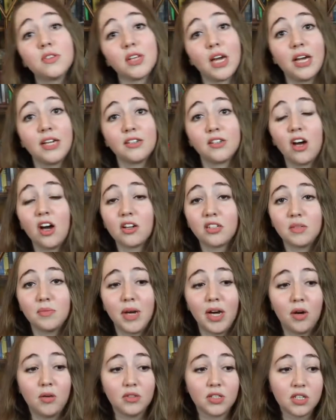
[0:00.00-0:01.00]
I talked
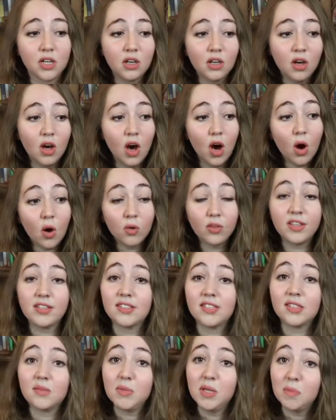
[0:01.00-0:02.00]
about, oh, this
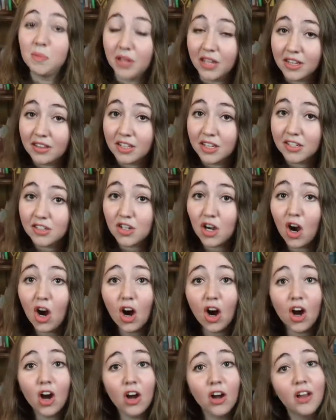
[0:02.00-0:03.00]
is me playing the
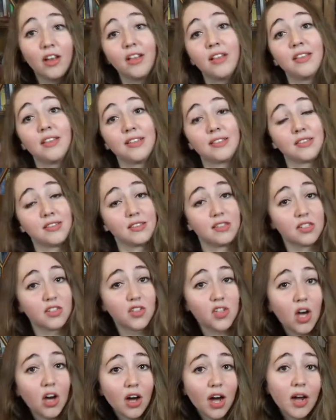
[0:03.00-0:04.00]
guitar, this is the
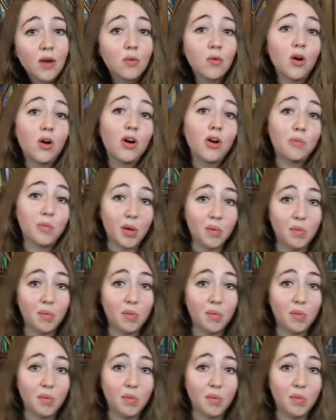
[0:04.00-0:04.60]
song I wrote,